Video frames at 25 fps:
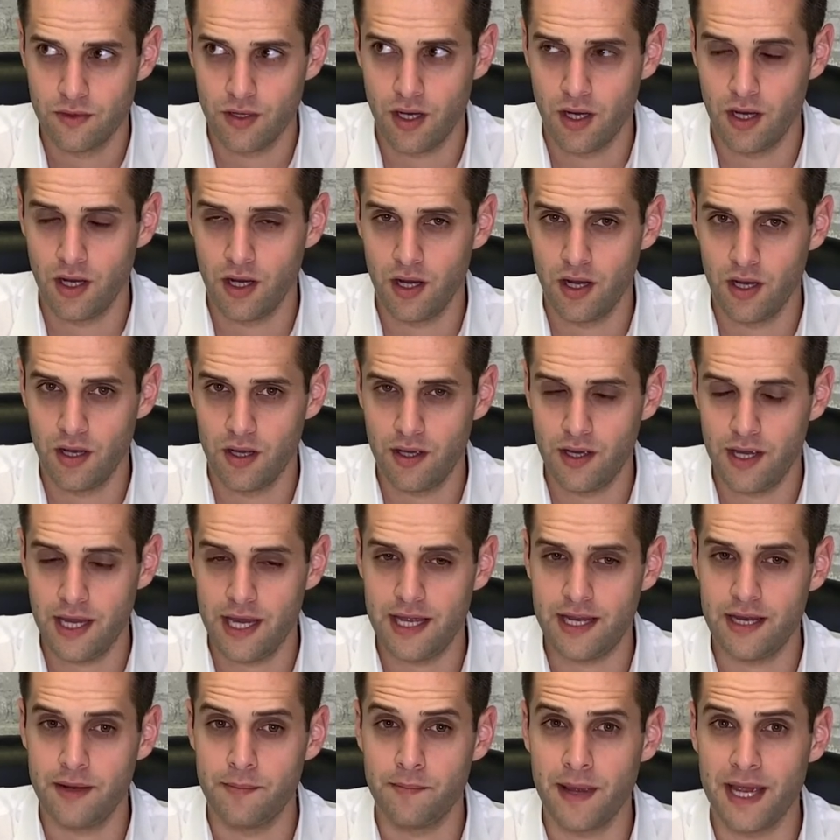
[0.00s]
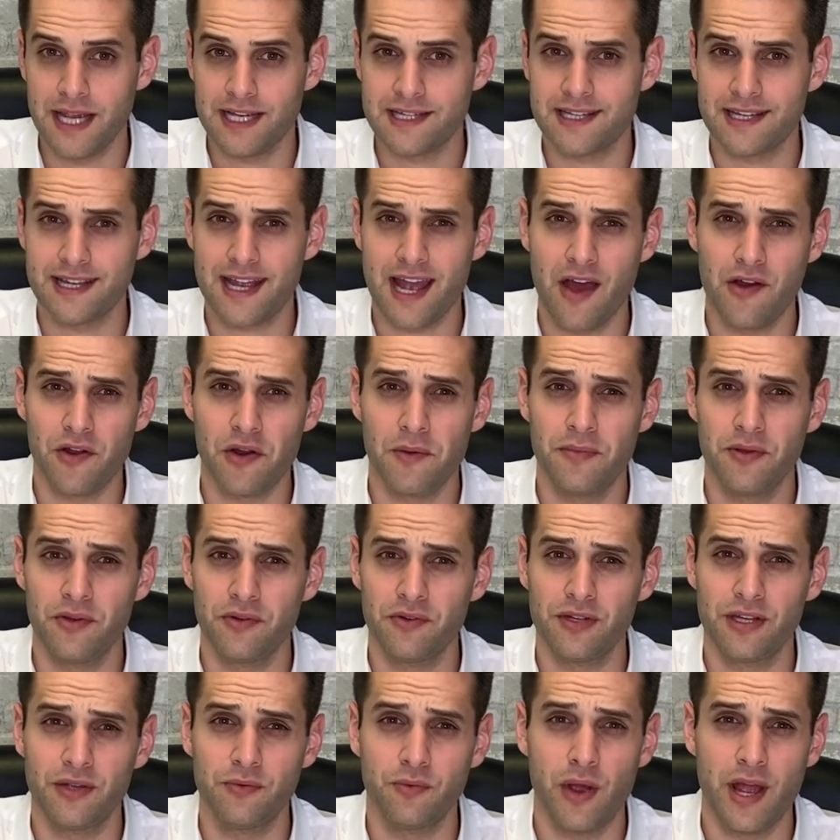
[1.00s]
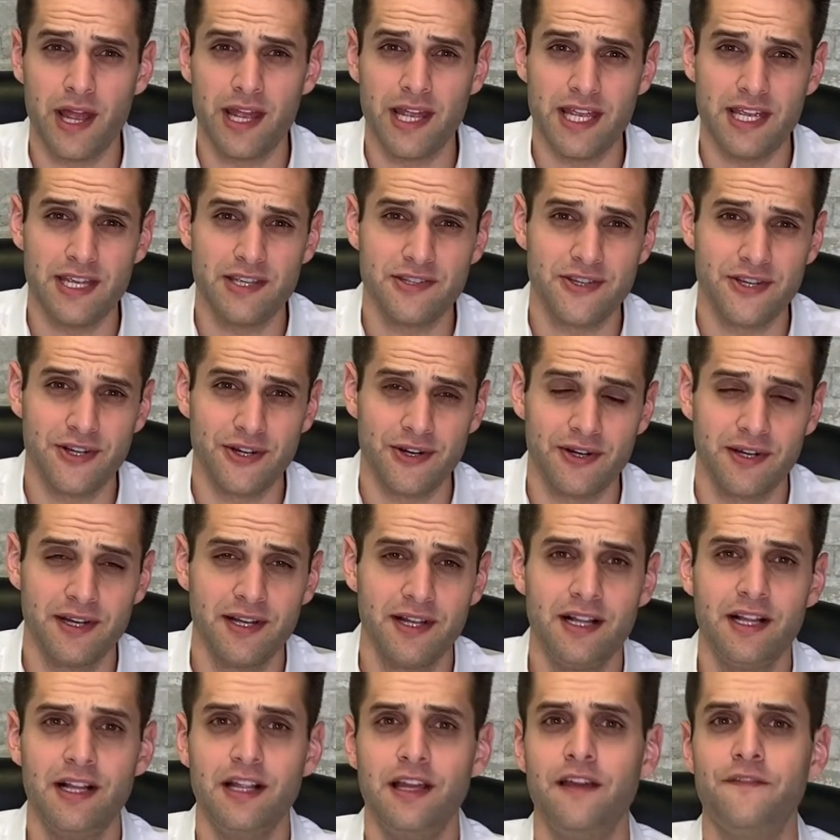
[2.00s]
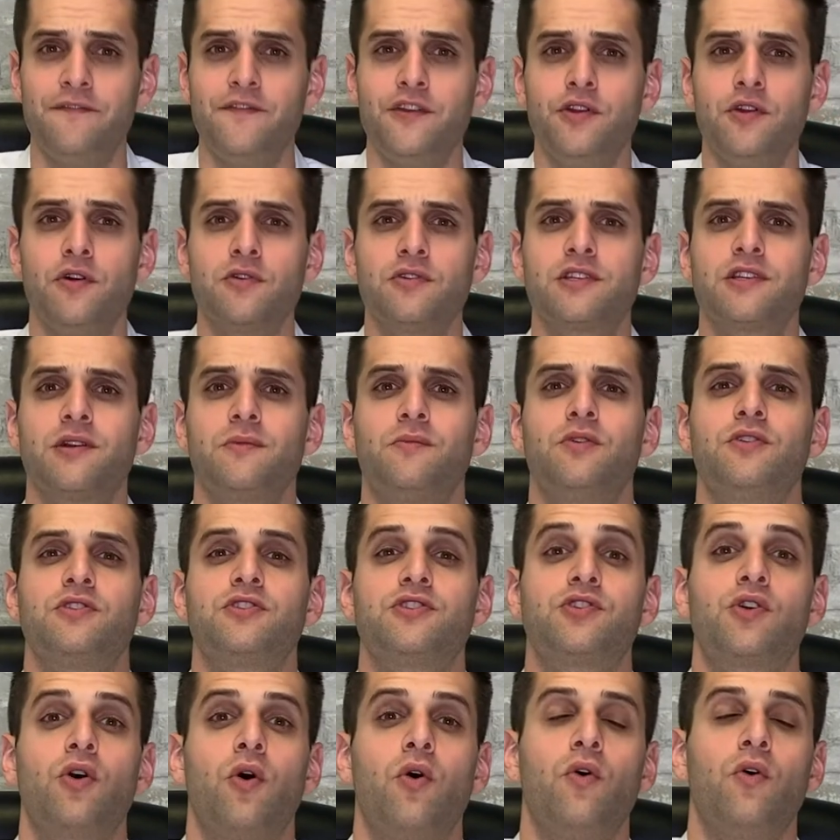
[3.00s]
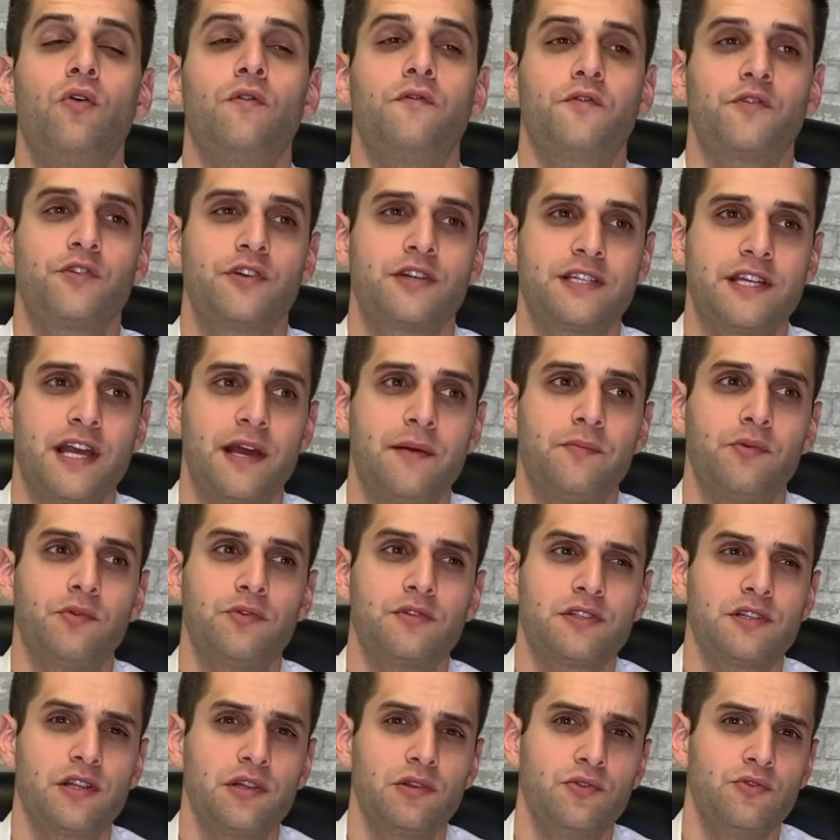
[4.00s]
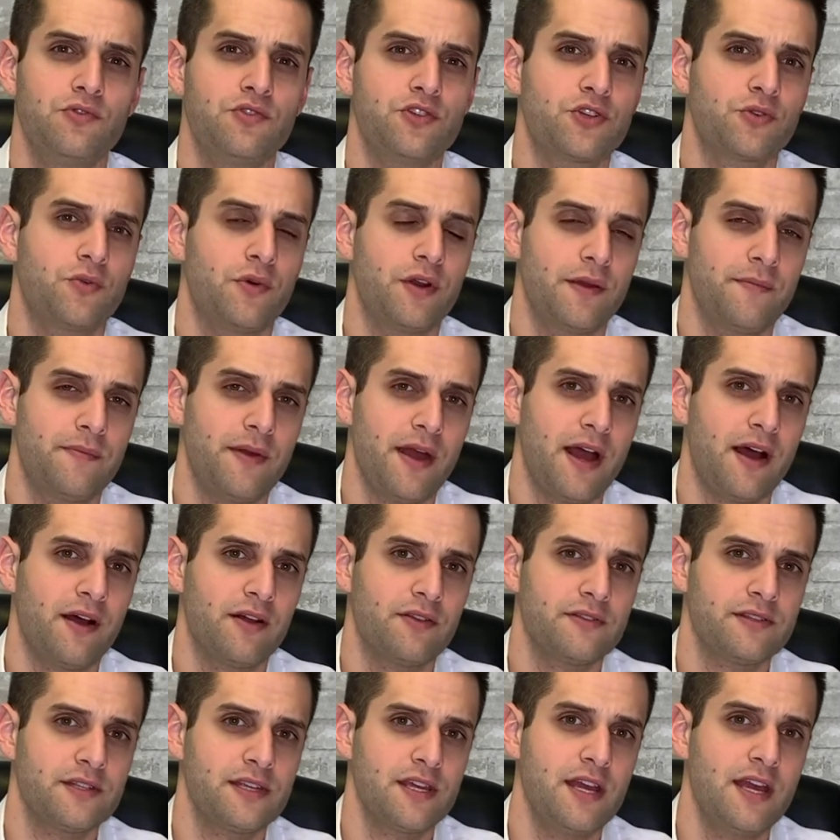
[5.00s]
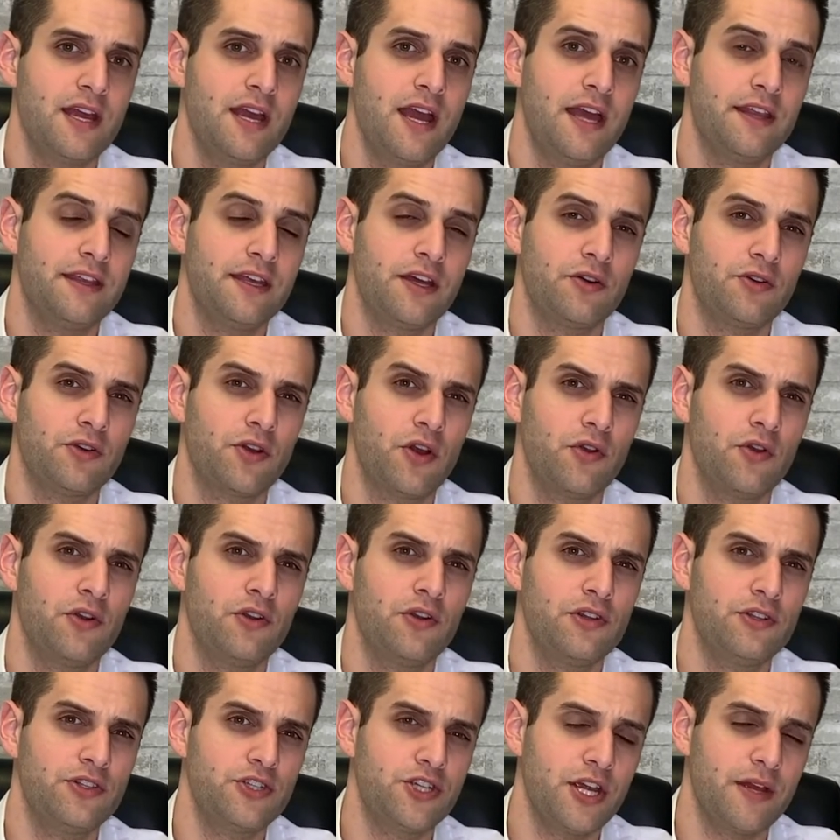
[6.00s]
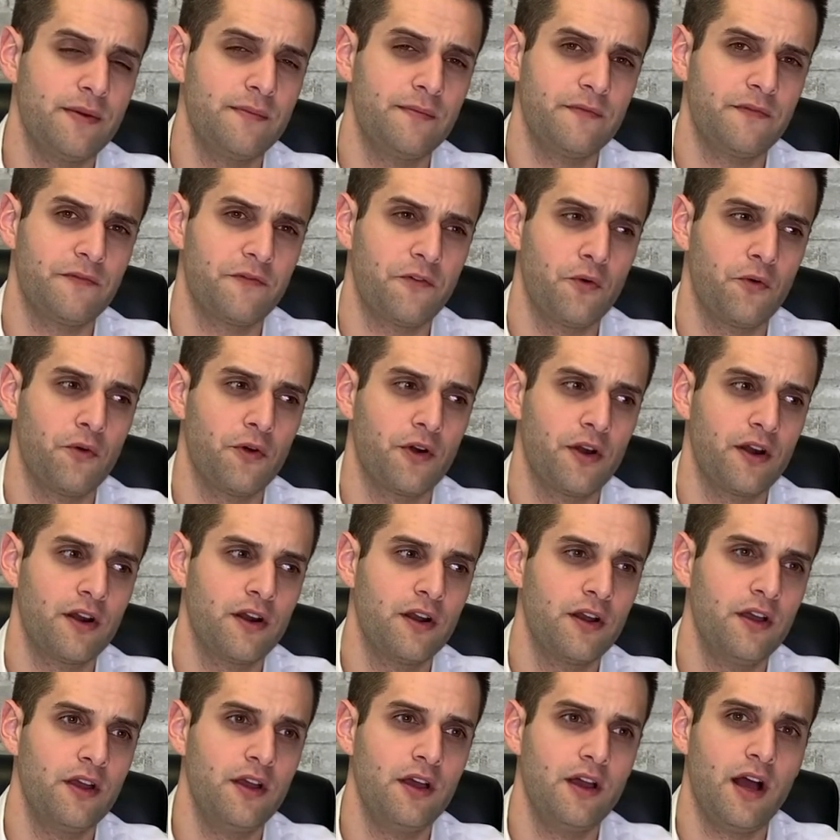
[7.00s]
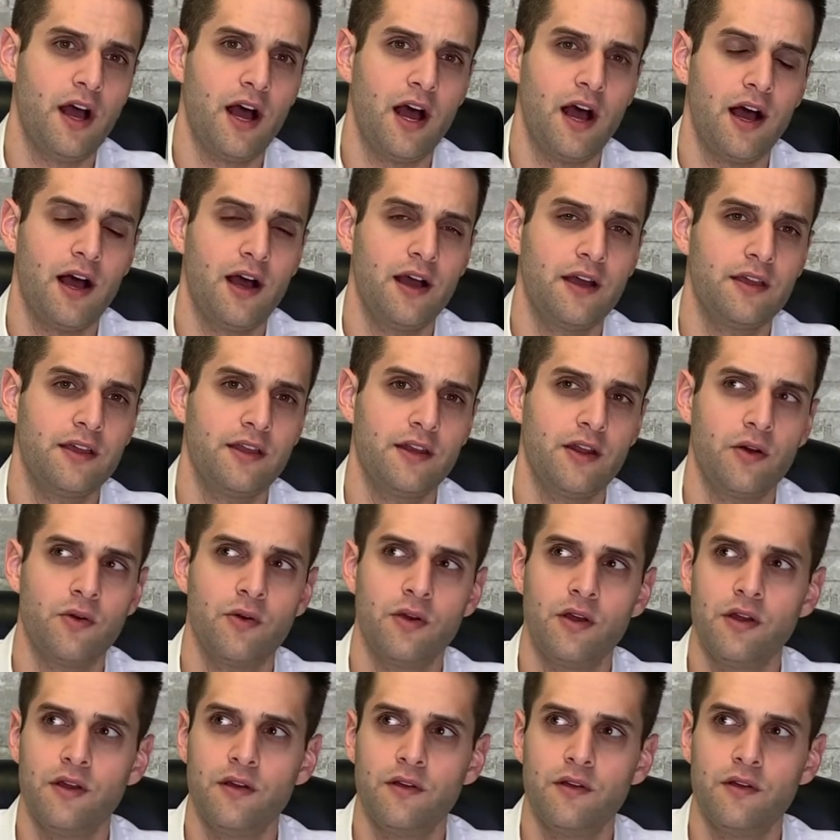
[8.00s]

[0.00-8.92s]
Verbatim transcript: Uh, it makes accountability way easier. If you know someone's goal, for example, is to lose twenty pounds, and they don't go to the gym for uh, you know